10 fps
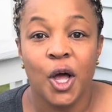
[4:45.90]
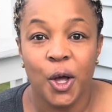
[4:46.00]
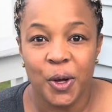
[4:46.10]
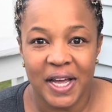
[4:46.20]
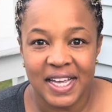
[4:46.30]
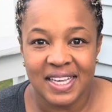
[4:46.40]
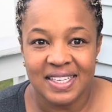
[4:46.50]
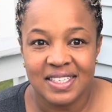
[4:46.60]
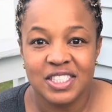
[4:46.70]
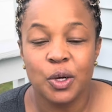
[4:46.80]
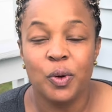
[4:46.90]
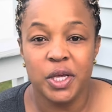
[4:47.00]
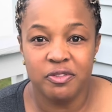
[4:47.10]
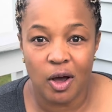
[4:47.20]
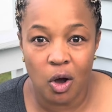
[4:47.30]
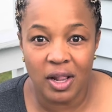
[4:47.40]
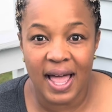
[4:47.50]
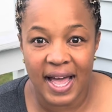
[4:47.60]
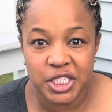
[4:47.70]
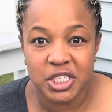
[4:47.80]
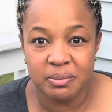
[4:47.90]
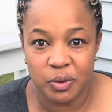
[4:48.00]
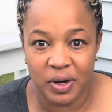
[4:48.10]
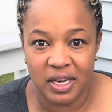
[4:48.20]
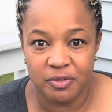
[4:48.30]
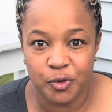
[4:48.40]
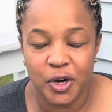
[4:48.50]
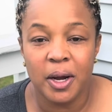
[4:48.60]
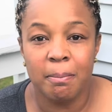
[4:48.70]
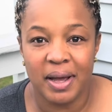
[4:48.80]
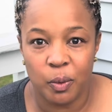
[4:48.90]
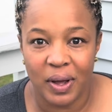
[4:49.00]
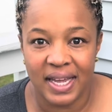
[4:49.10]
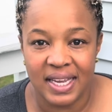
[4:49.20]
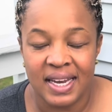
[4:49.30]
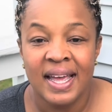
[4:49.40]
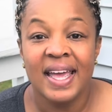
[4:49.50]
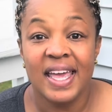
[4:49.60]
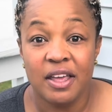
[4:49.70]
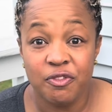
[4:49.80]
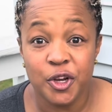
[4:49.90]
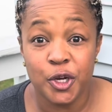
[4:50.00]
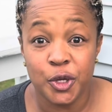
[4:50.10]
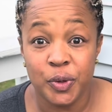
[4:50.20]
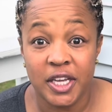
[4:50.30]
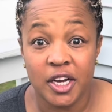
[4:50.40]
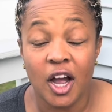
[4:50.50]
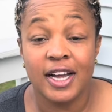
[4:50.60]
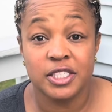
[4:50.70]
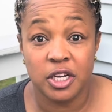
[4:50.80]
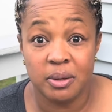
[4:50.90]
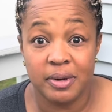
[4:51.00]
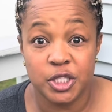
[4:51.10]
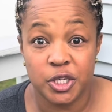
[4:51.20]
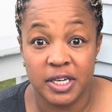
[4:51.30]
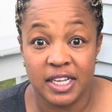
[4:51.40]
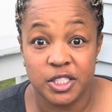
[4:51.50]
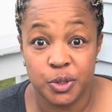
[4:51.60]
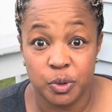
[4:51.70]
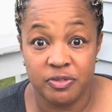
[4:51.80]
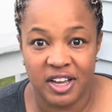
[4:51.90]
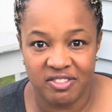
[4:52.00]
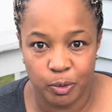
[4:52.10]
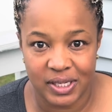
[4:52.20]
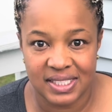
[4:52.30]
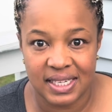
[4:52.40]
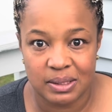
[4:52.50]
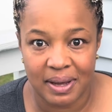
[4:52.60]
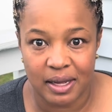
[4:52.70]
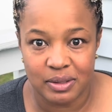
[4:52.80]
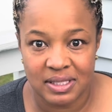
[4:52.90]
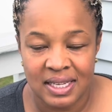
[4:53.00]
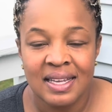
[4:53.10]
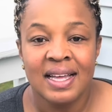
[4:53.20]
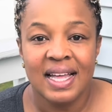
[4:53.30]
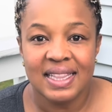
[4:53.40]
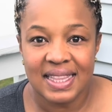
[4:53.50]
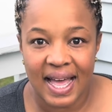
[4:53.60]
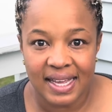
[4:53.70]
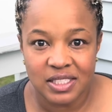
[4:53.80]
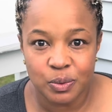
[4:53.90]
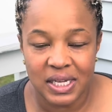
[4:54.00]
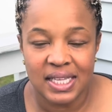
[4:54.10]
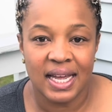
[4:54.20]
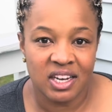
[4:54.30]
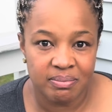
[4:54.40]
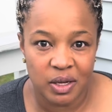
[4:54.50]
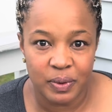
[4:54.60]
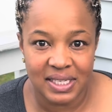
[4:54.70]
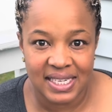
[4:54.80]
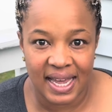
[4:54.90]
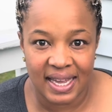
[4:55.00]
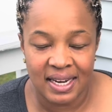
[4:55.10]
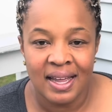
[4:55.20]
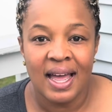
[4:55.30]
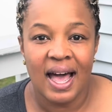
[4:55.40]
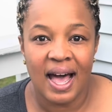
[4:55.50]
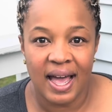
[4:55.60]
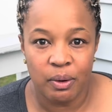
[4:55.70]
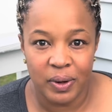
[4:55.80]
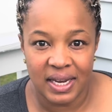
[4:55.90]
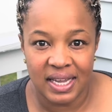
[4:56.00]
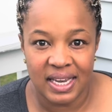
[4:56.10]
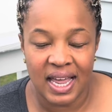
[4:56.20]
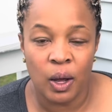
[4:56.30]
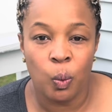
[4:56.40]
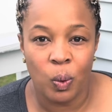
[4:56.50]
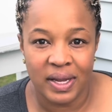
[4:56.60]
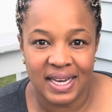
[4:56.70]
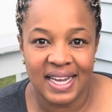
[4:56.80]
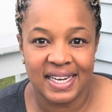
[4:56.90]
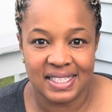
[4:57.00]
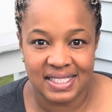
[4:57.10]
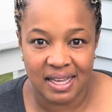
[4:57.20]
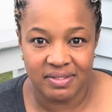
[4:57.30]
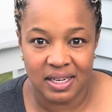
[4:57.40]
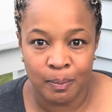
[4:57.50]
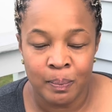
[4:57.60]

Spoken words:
Okay, so what you've all actually been waiting for, my weigh-in. If you're new here, I started my journey at 205.6 pounds. Last week, the end of my week 10, I weighed in at 187.